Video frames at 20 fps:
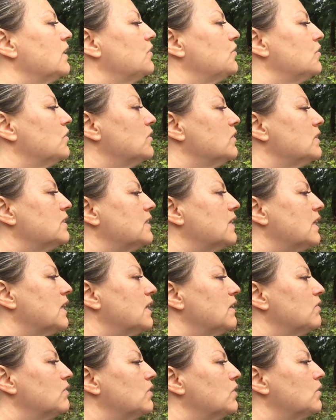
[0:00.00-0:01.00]

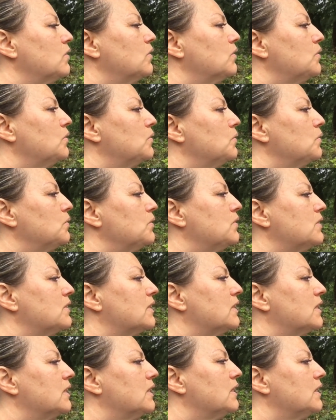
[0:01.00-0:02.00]
Joseph, go to
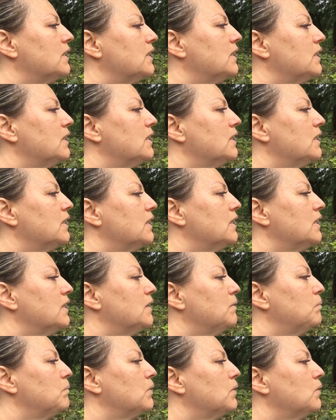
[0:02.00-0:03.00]

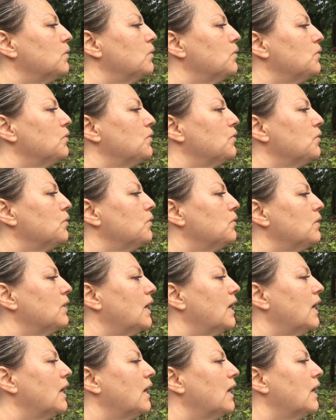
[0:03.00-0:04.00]
sleep. Close your
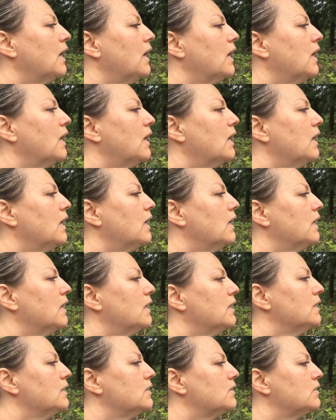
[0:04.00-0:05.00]

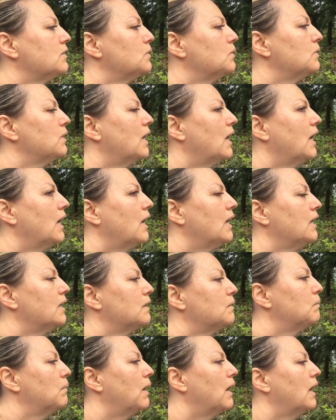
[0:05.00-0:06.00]
eyes, you like
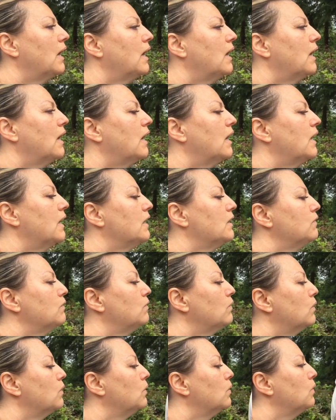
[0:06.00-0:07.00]
my
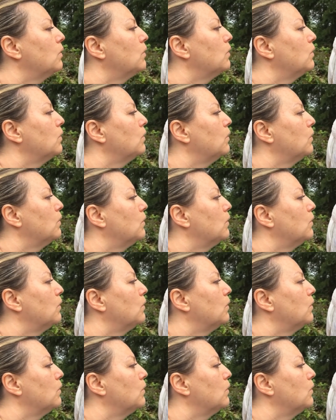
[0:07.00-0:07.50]
voice.